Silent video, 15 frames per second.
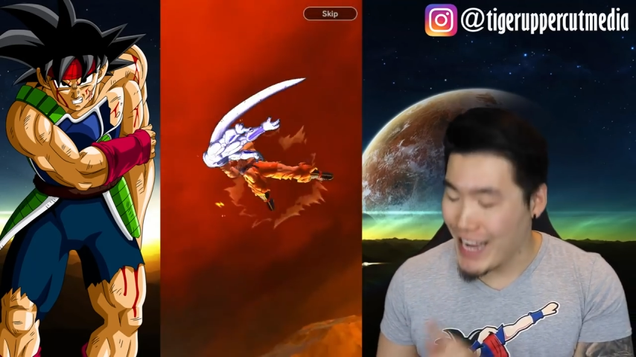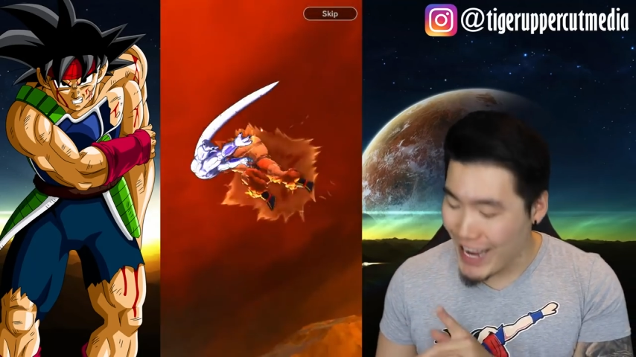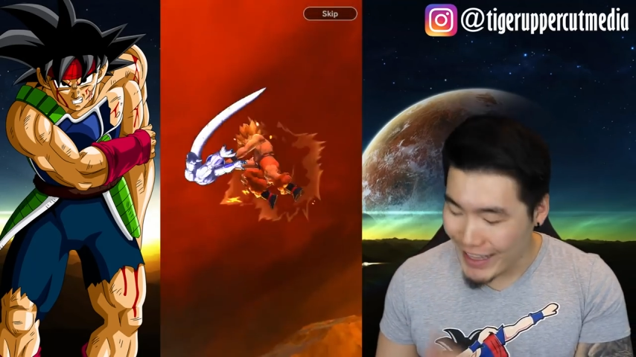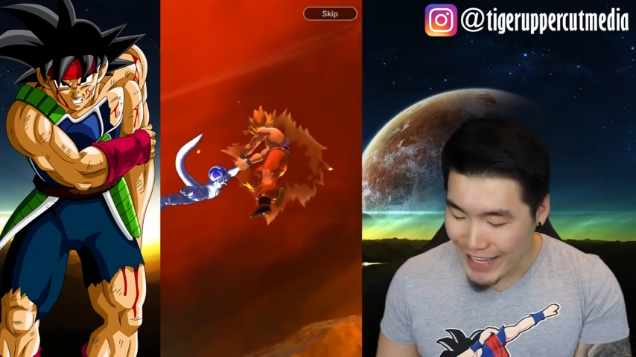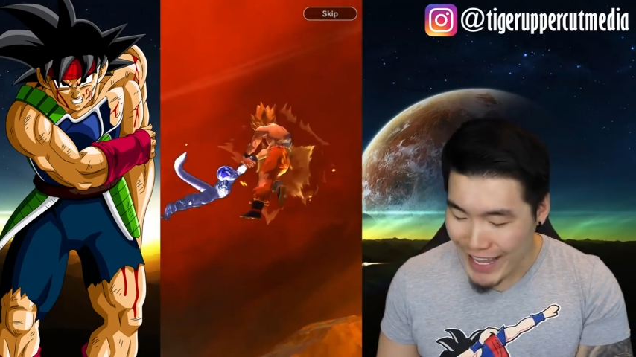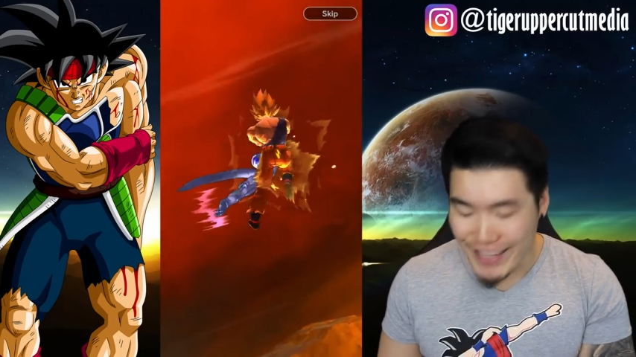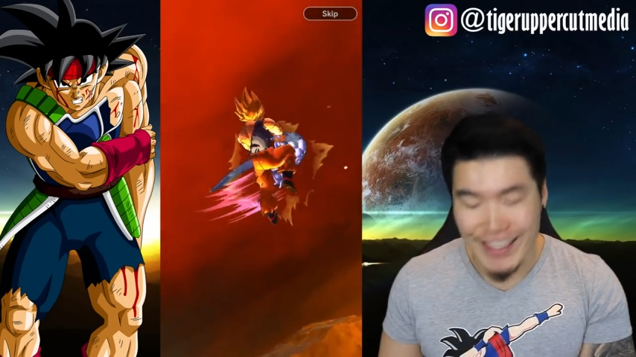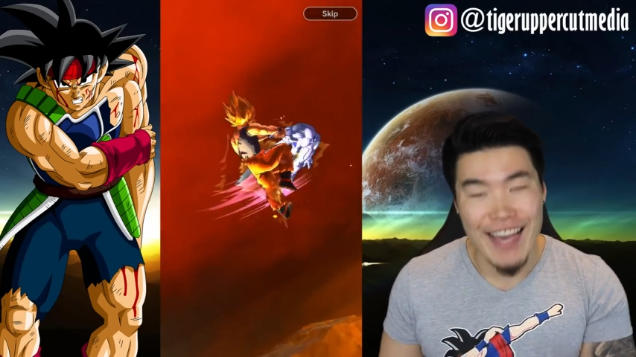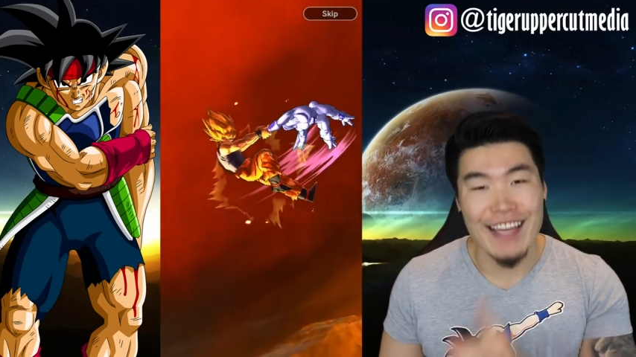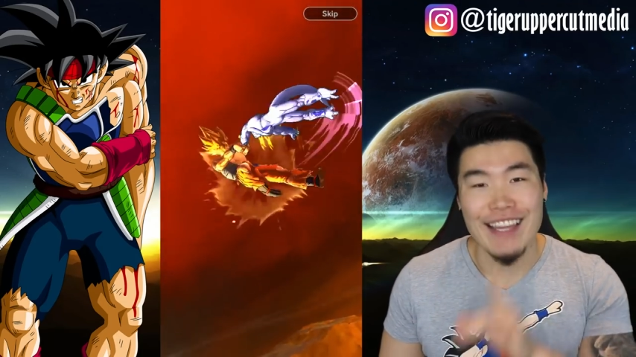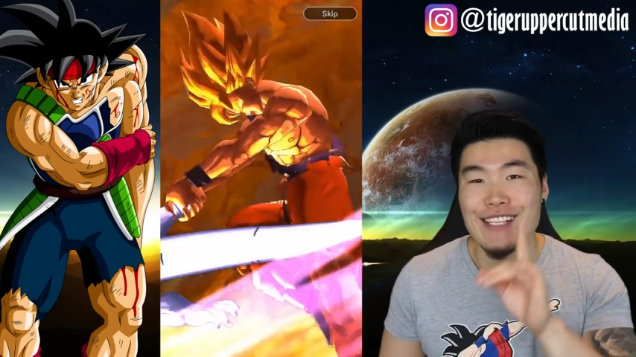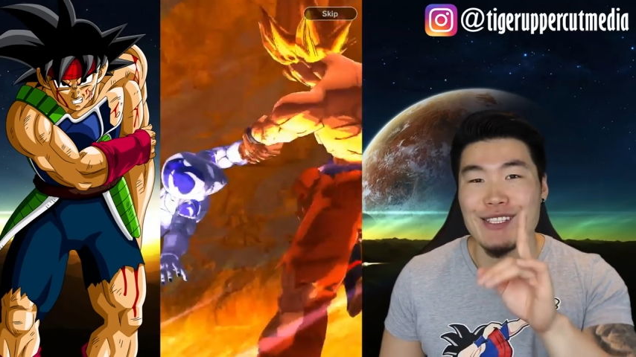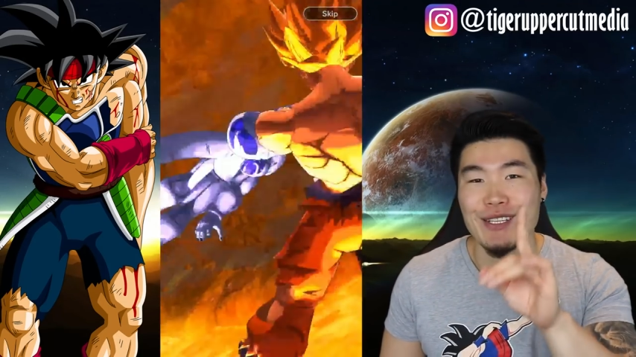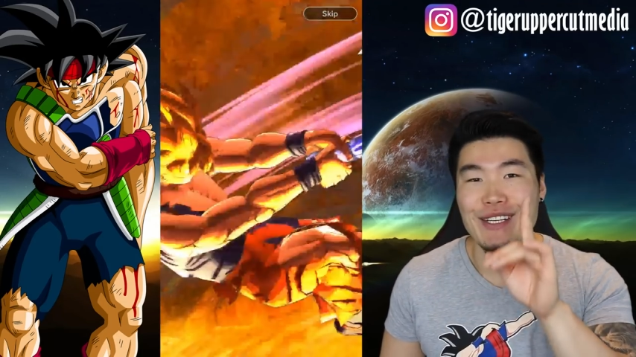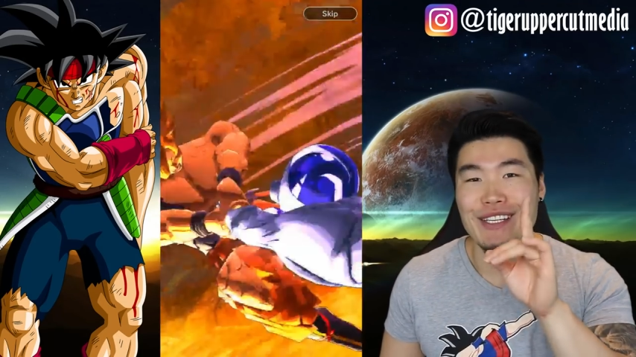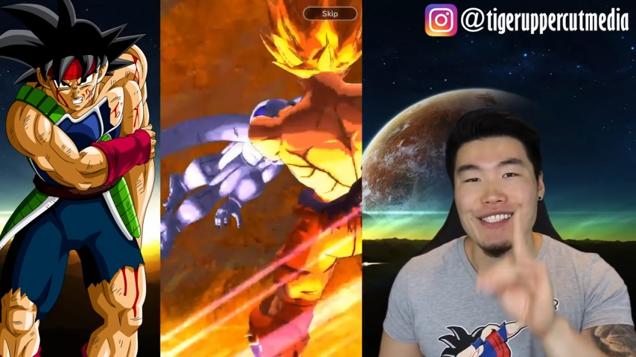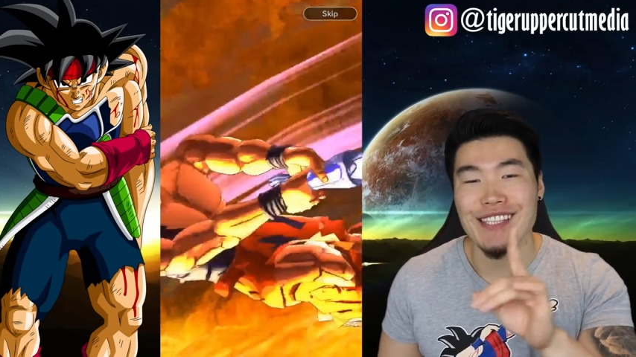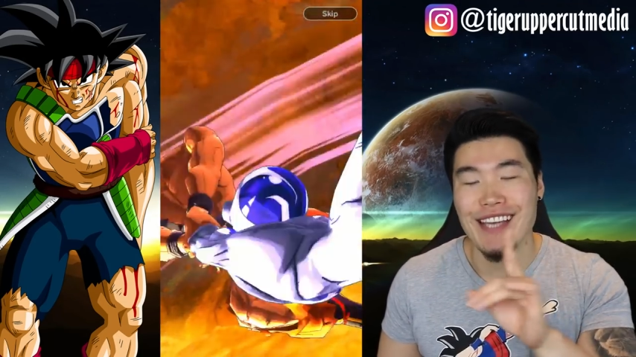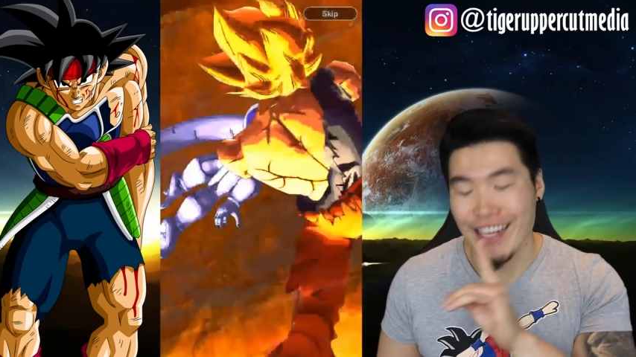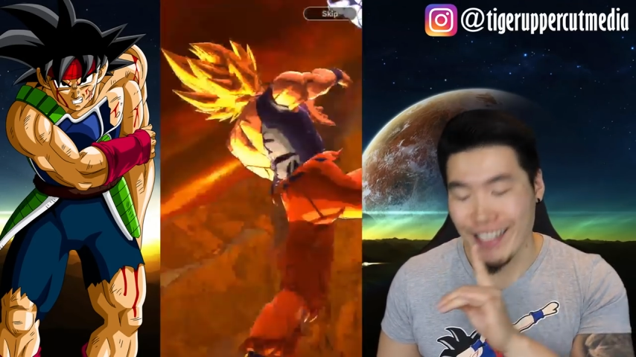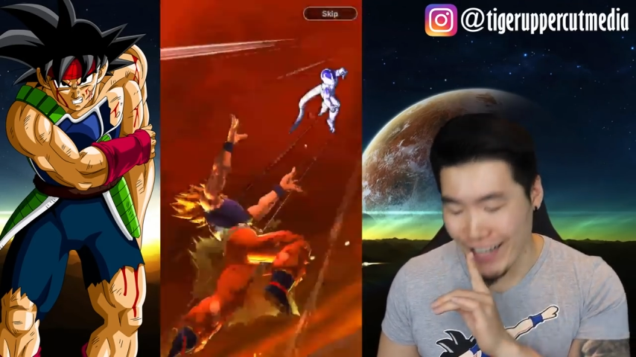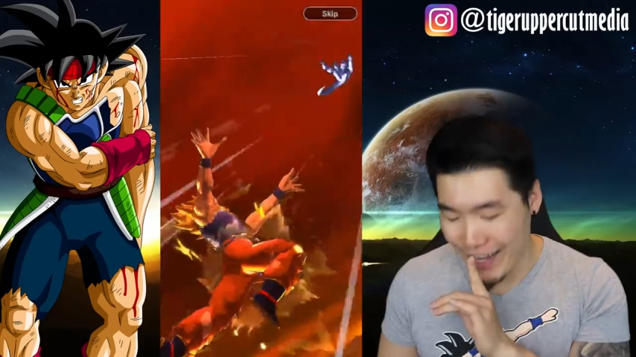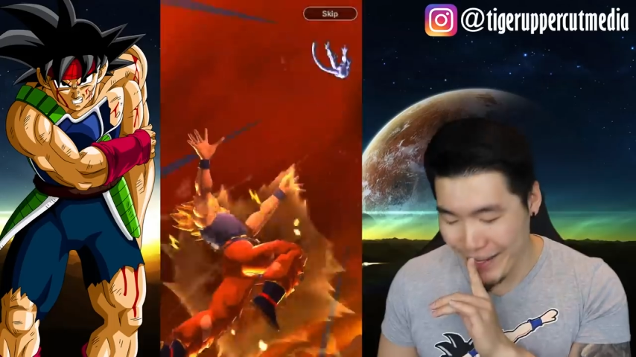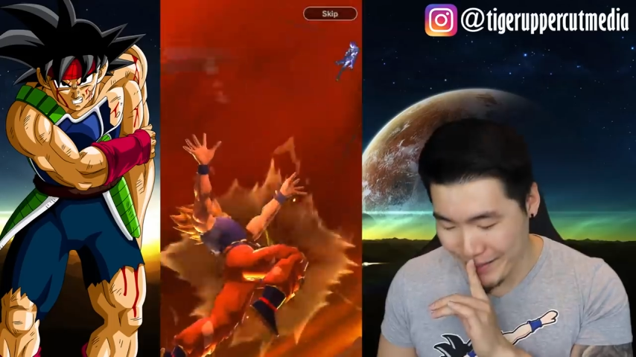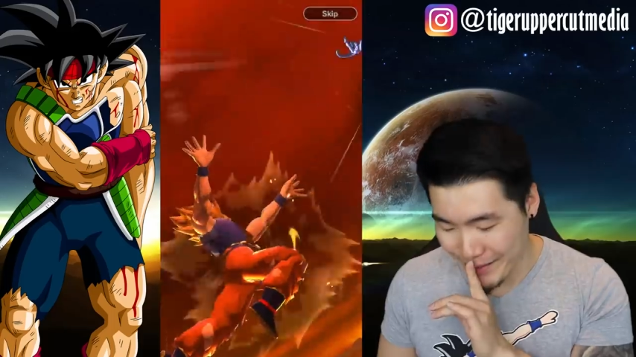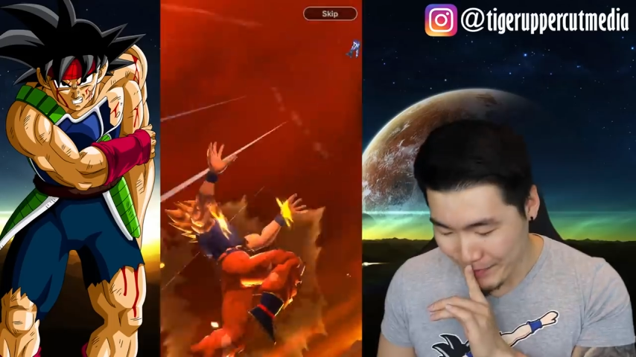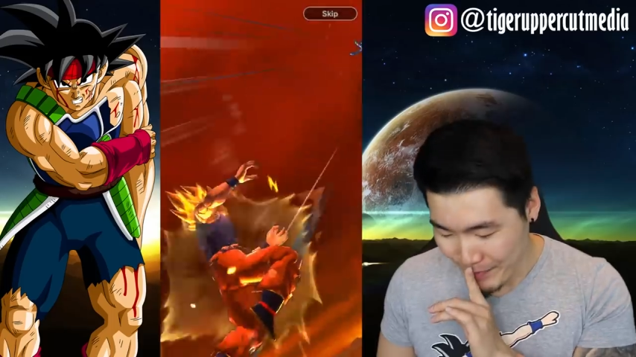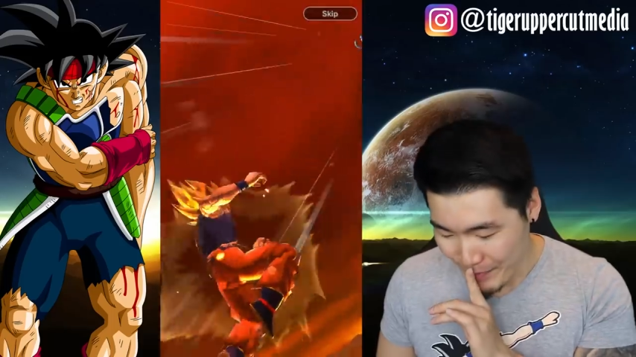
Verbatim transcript: I like that. That's a good sign, guys.